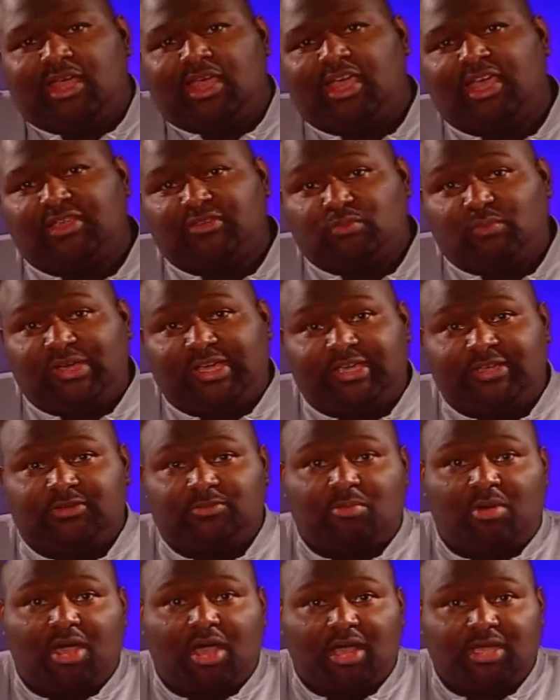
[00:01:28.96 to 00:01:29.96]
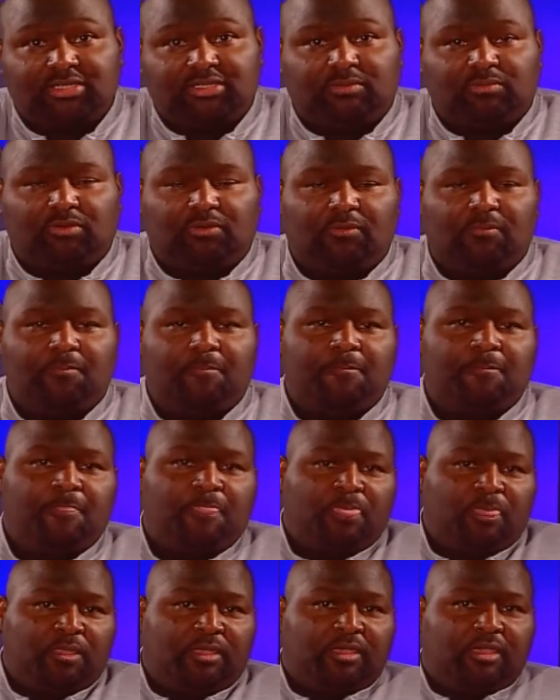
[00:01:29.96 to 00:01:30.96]
as weak as possible.
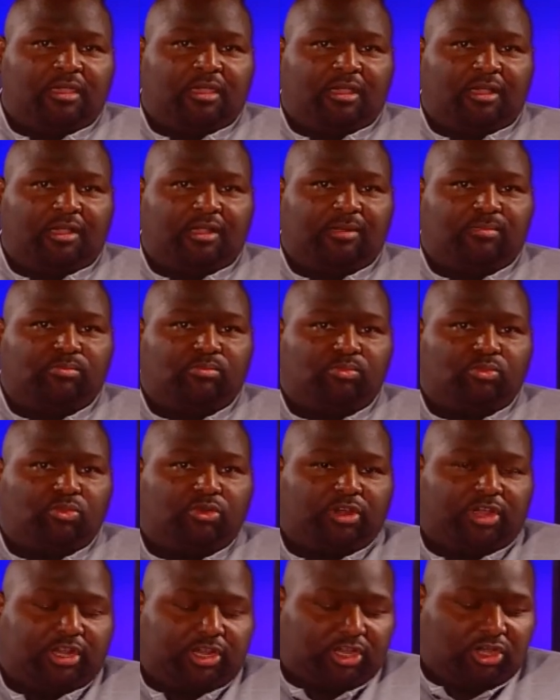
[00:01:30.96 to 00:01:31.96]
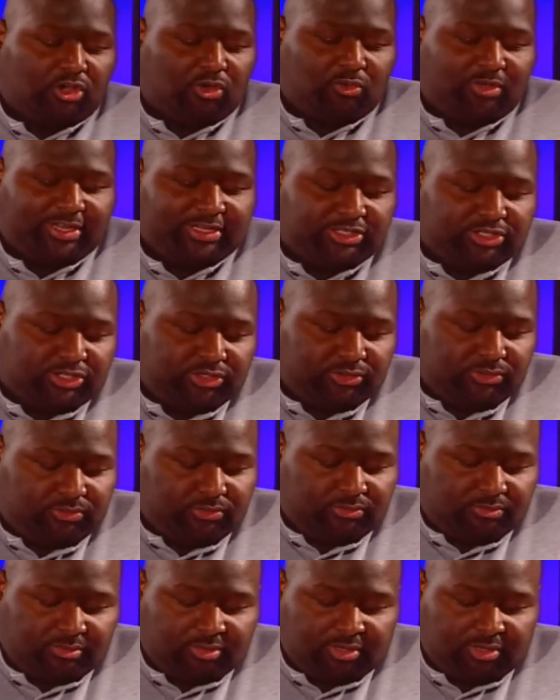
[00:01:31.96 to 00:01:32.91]
We're going to go into